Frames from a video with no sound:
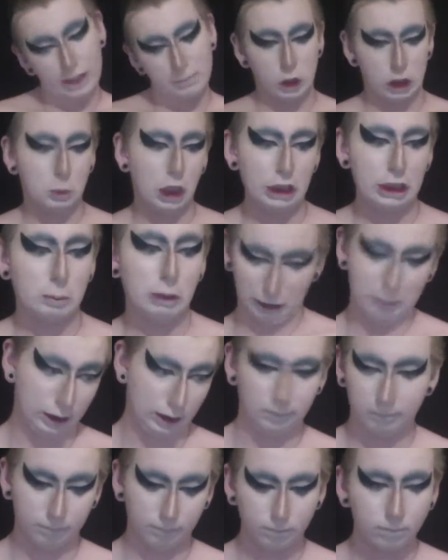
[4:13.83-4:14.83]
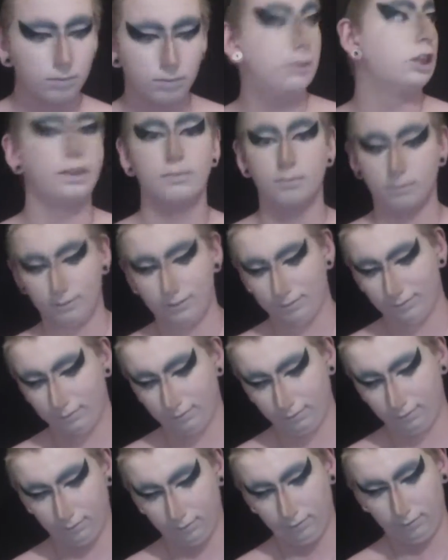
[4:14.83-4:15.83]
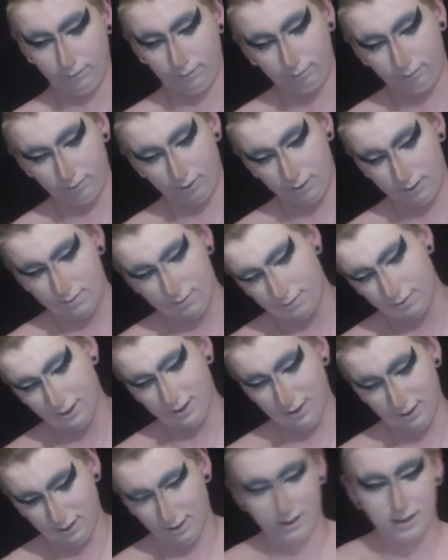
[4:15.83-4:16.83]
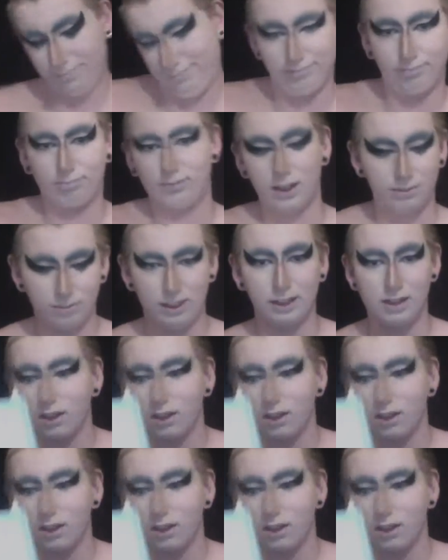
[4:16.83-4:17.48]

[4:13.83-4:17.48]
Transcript: just to be covered up with foundation later. You see me talking to her a little bit. Then